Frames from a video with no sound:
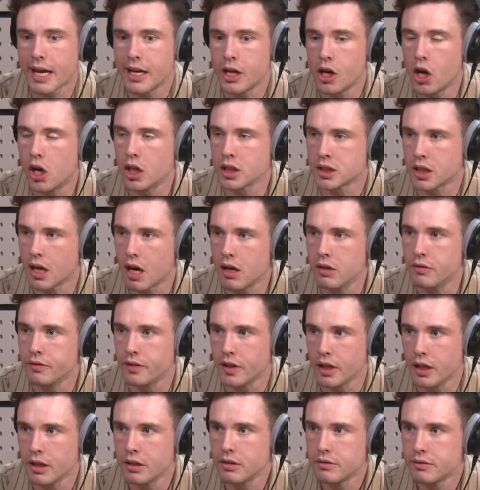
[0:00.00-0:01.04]
get knocked
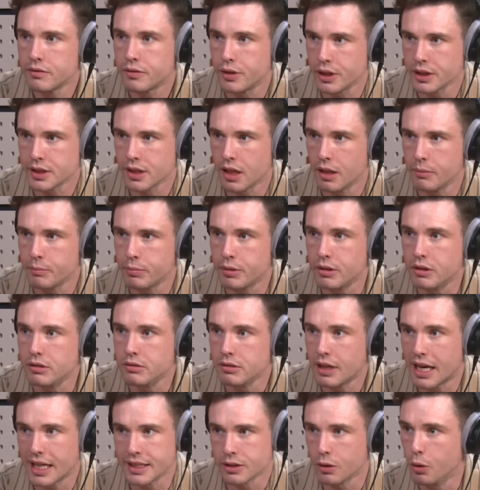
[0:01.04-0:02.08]
over, for
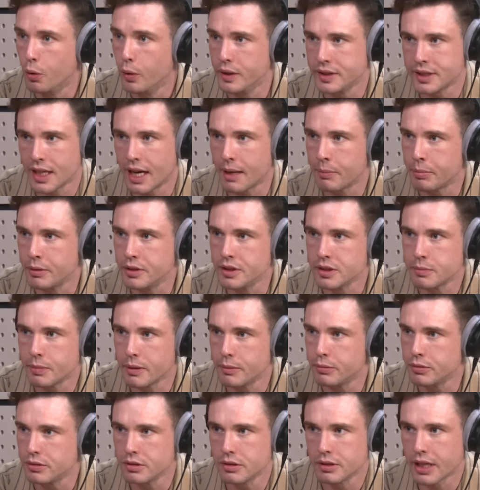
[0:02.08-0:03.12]
example, yeah. as always happens,
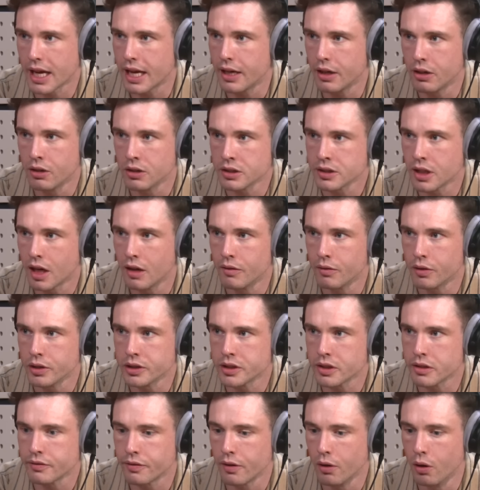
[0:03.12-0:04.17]
people will get knocked over
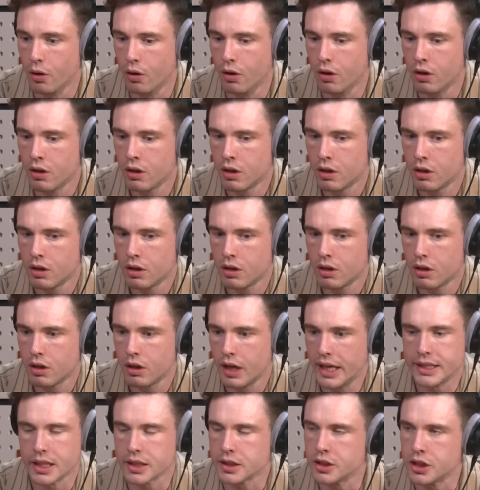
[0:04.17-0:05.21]
onto the floor.
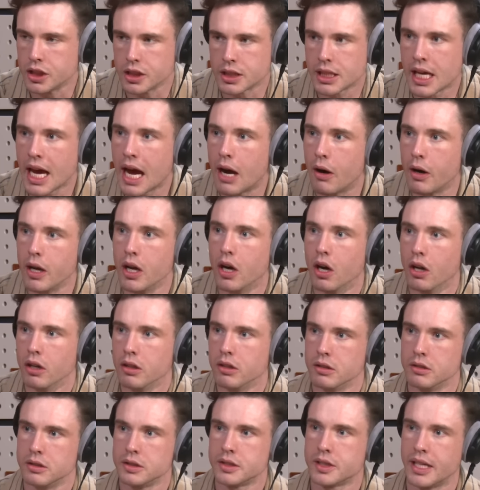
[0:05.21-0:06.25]
It doesn't just carry
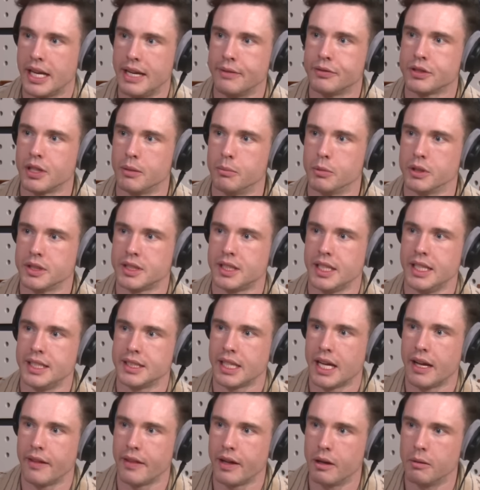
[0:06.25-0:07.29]
on. So if someone sees
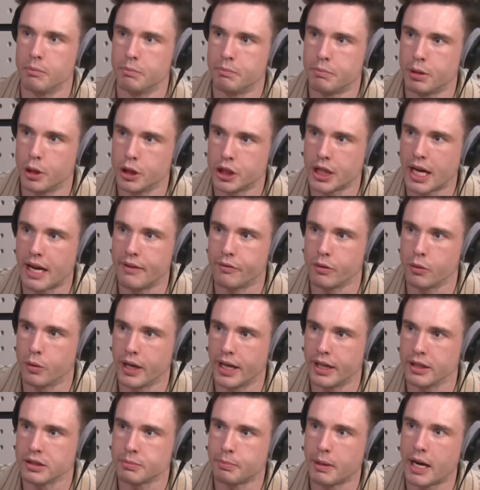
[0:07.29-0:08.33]
that, they'll push
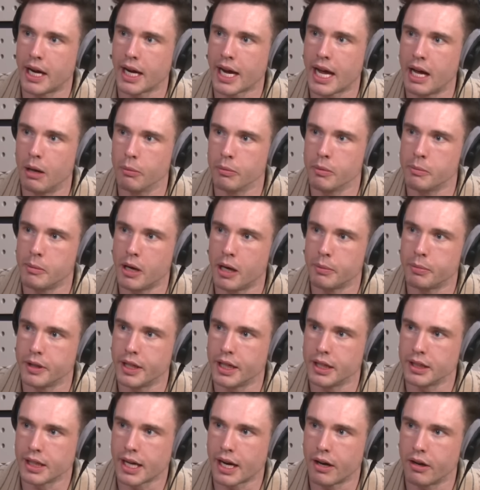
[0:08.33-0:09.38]
everyone else back, help them up, and
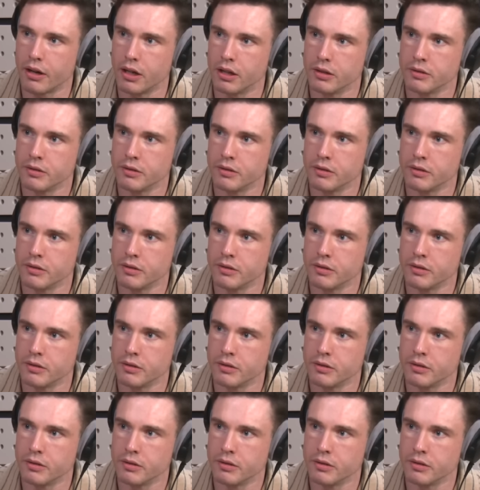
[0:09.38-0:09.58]
then carry